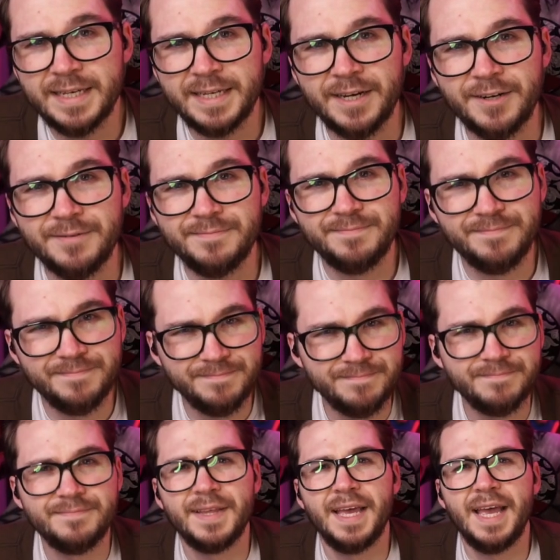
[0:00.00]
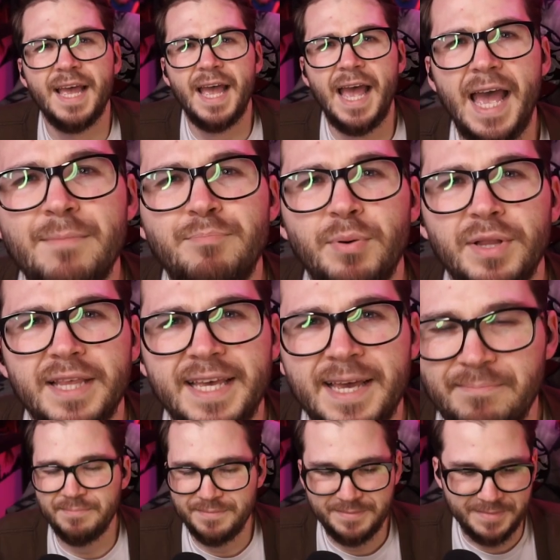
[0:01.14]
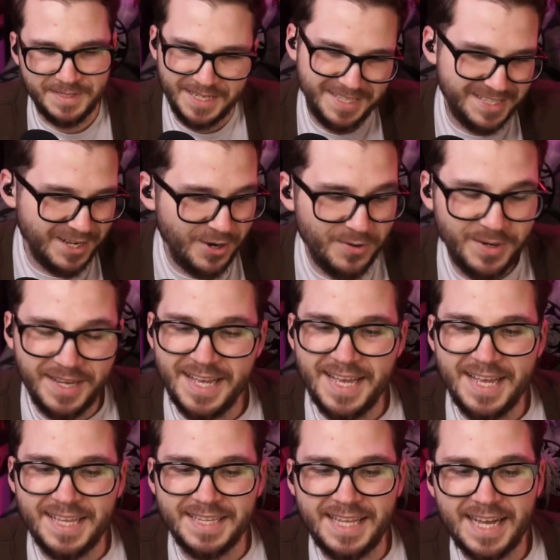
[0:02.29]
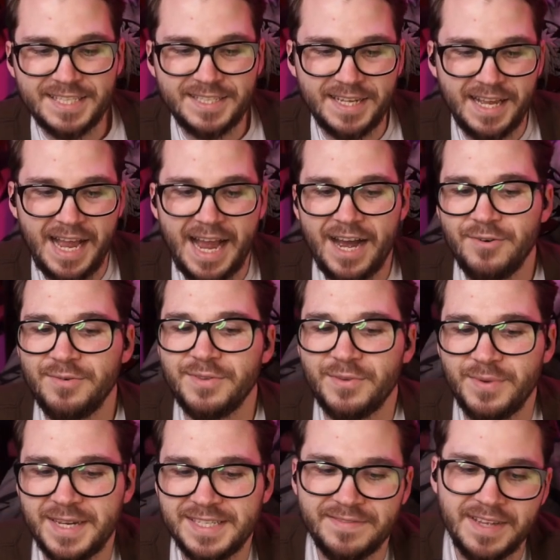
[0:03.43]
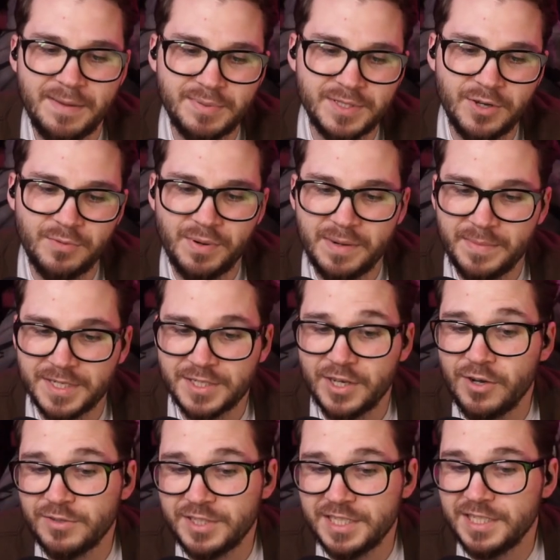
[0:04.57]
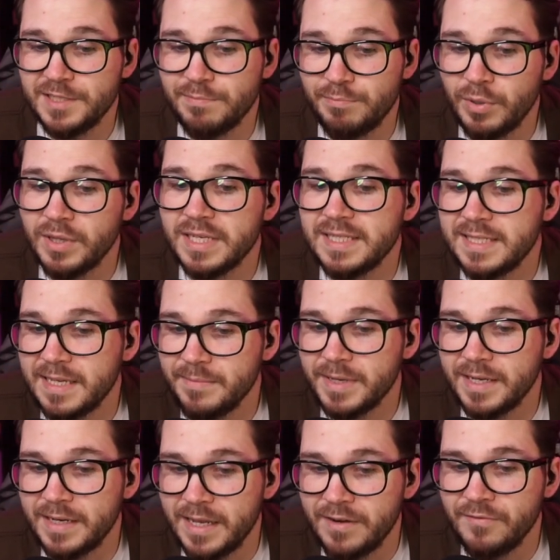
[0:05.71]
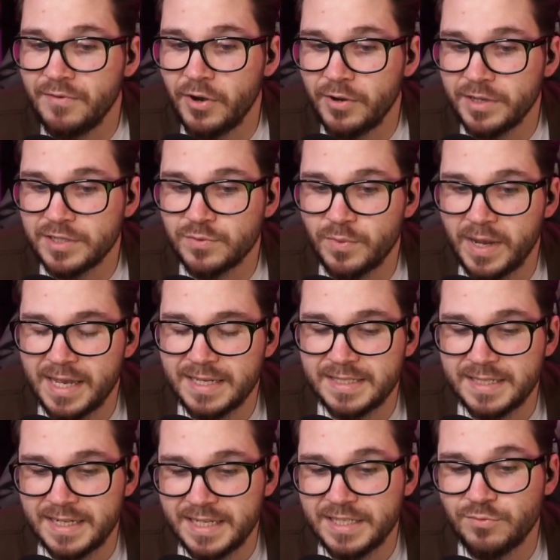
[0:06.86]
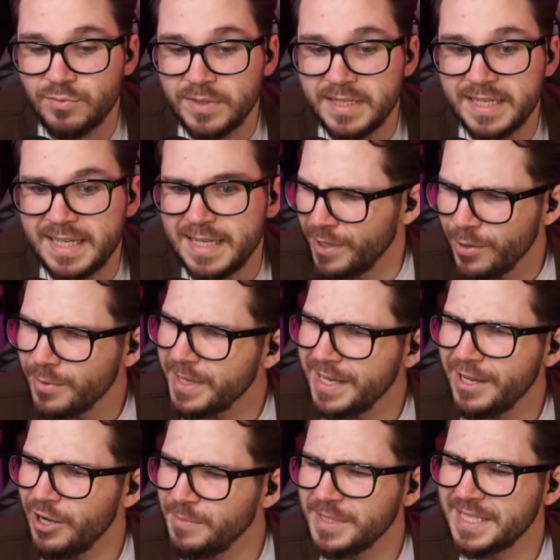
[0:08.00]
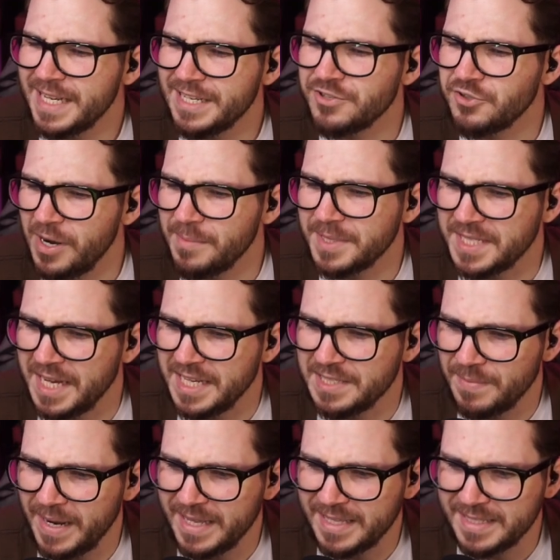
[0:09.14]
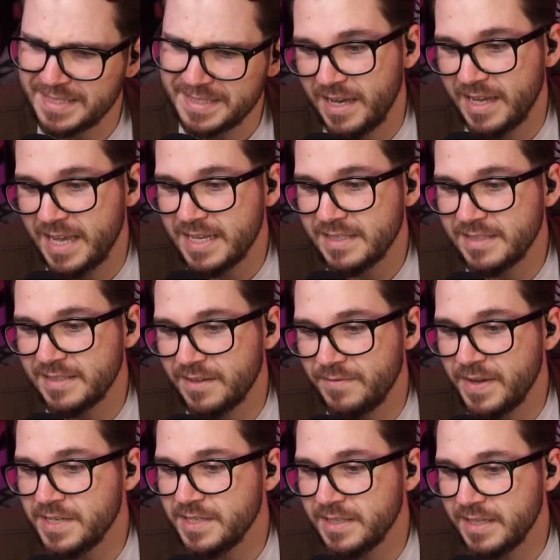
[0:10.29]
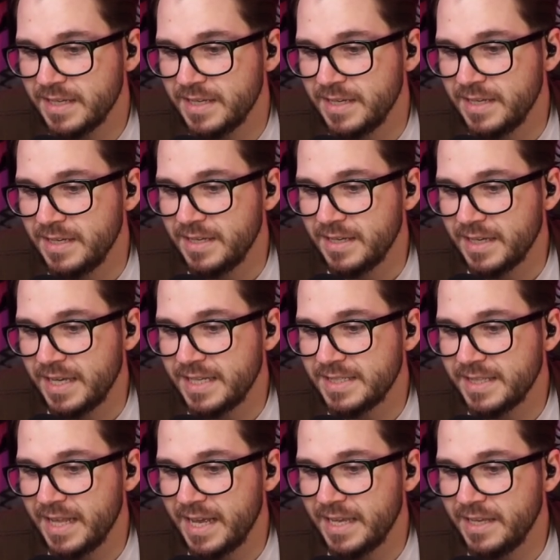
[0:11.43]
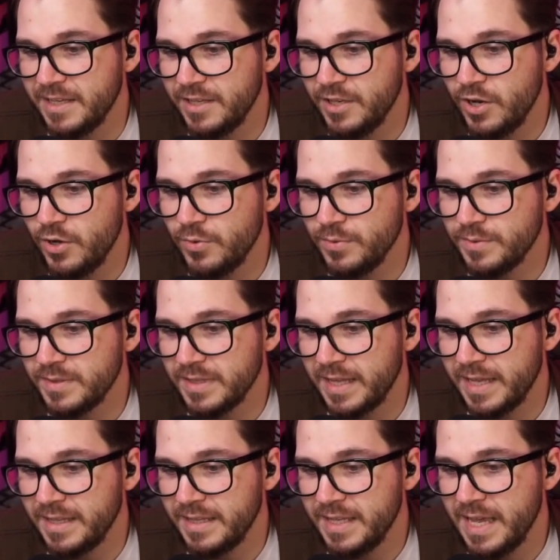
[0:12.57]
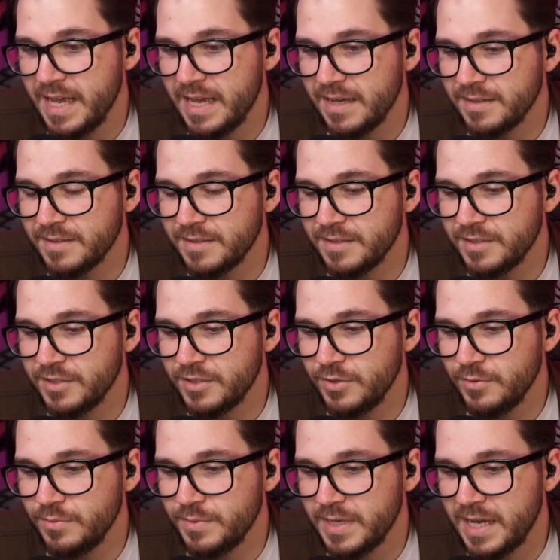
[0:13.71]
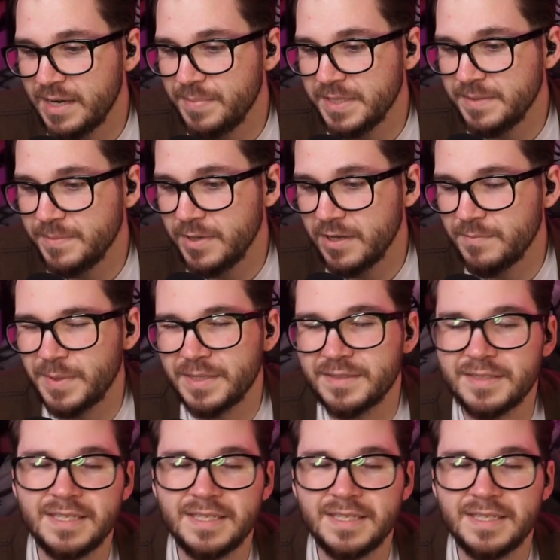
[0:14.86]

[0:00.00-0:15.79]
here and bully him. So that's how the rest of the episode pretty much goes. She just bullies him in, in various ways, and he's really low-key almost getting traumatized by this. I guess eventually he's like, you know, like, yeah, you kind of pissed me off, but